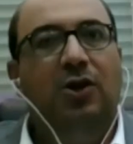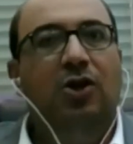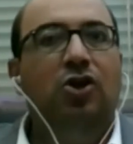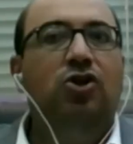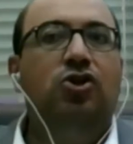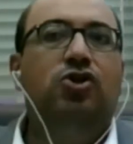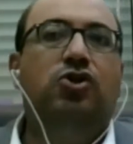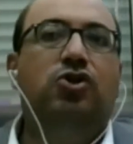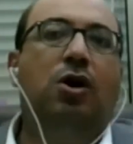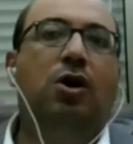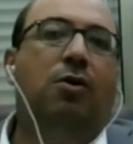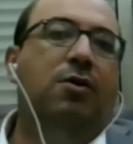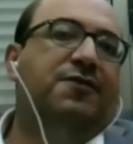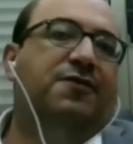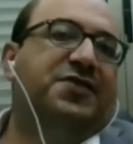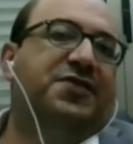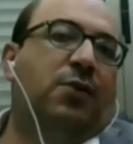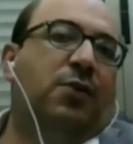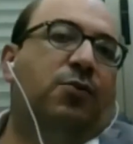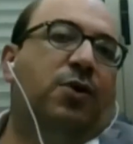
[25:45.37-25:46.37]
So if
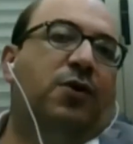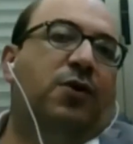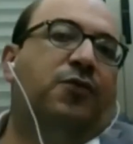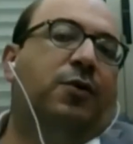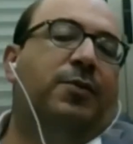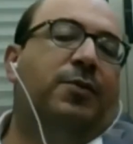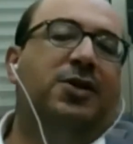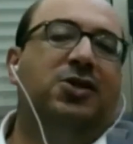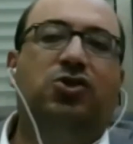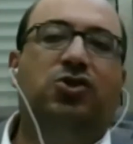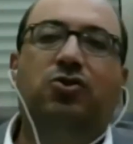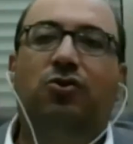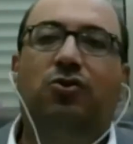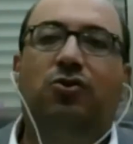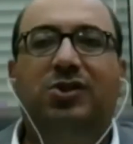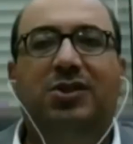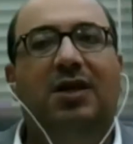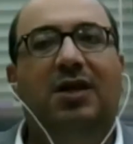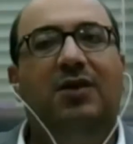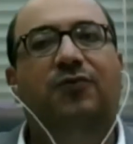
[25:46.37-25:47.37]
someone from East
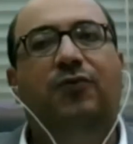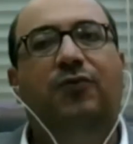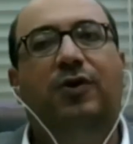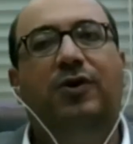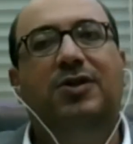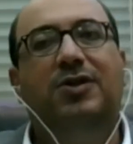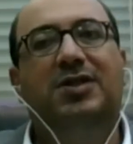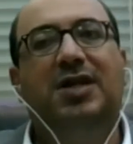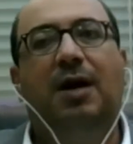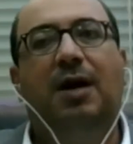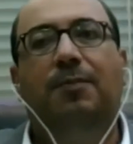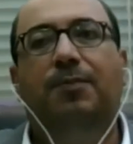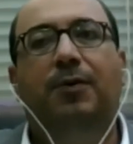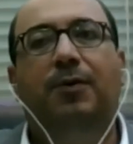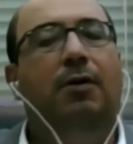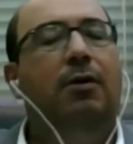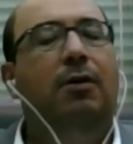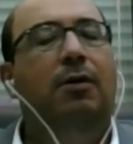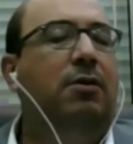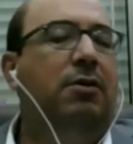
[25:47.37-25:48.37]
Jerusalem, for
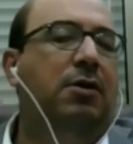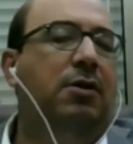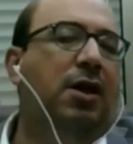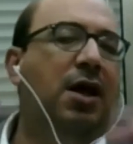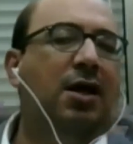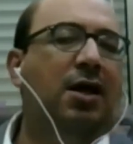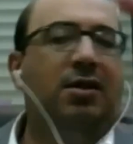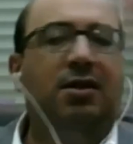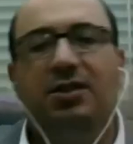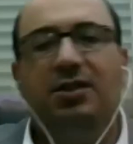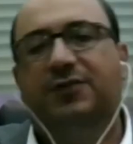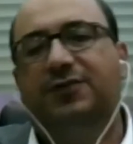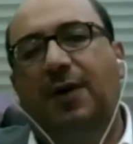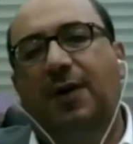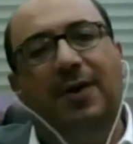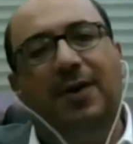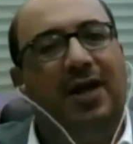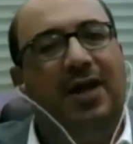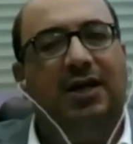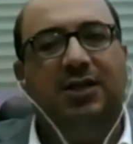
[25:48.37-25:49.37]
example, he and his
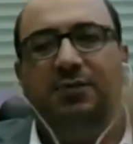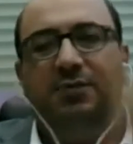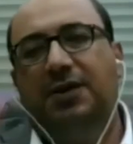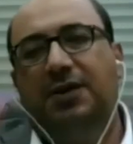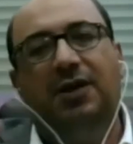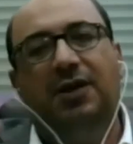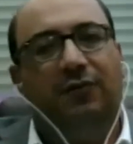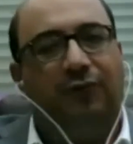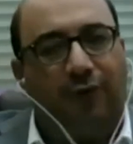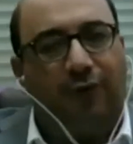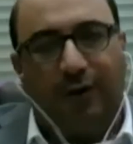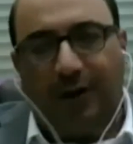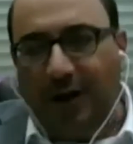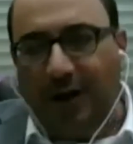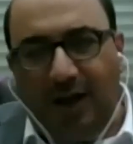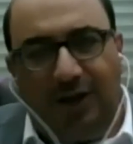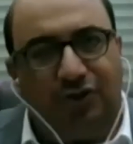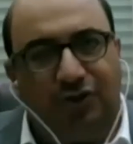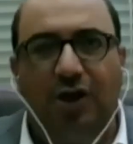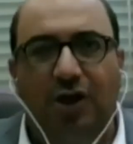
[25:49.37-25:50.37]
family has been here for
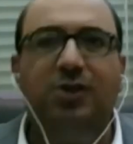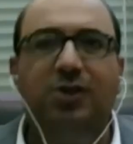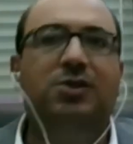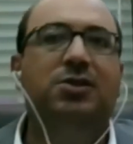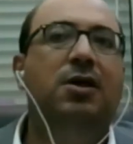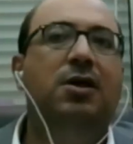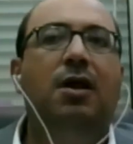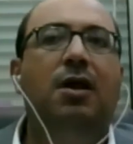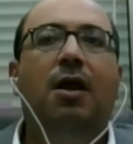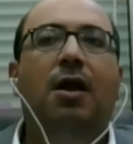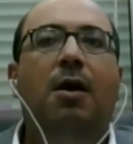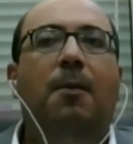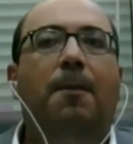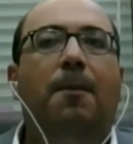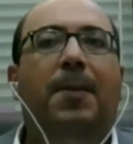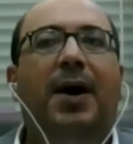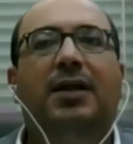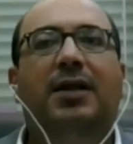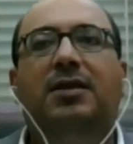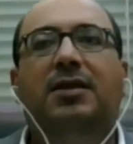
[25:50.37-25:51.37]
ages,
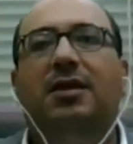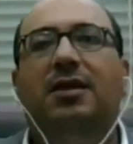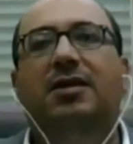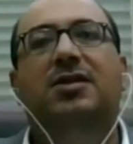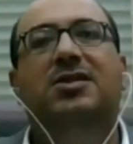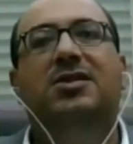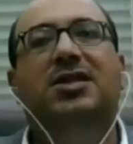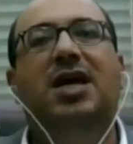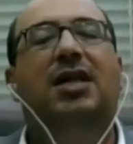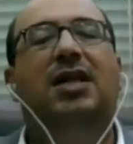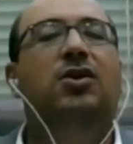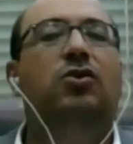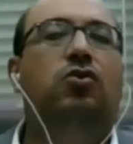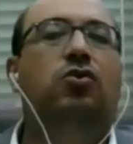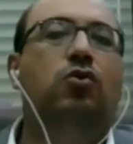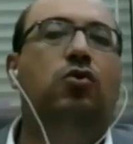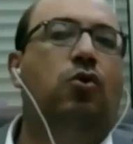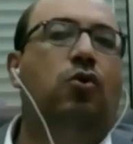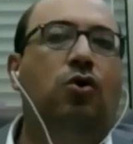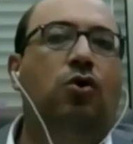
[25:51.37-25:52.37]
but he decided to
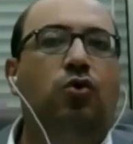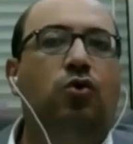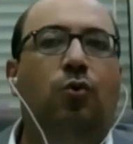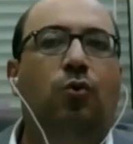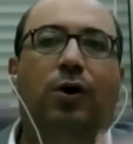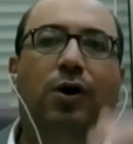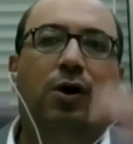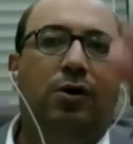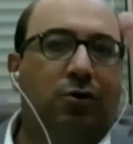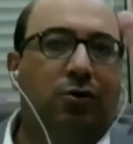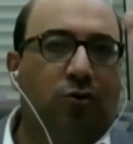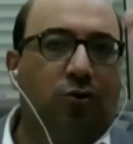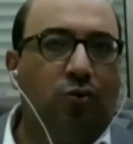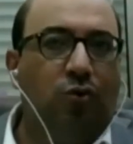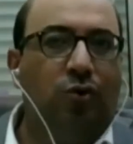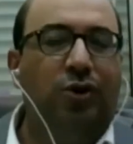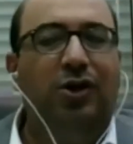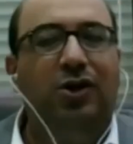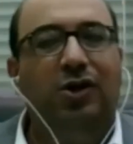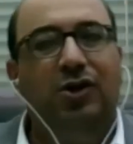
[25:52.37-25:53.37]
go to work 2
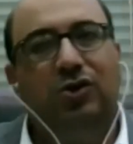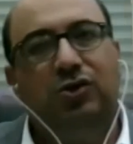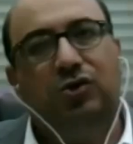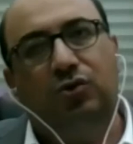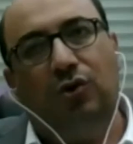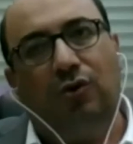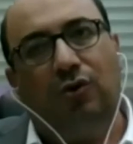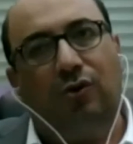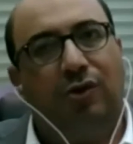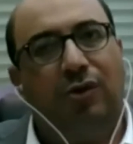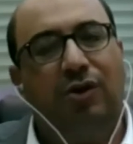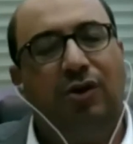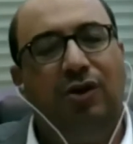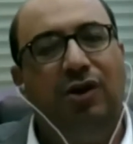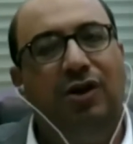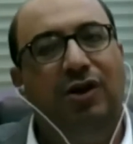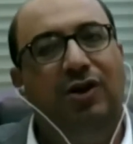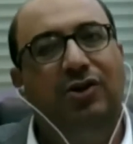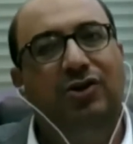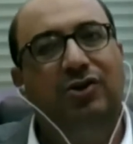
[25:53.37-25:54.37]
years or 3
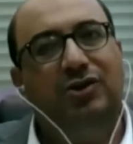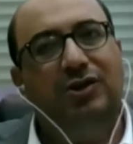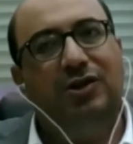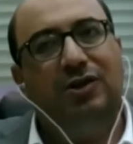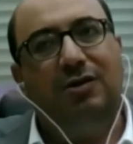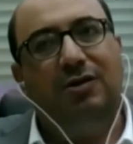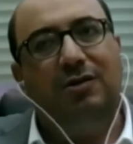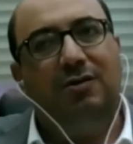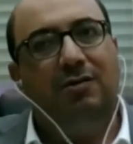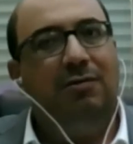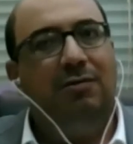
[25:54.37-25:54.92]
years in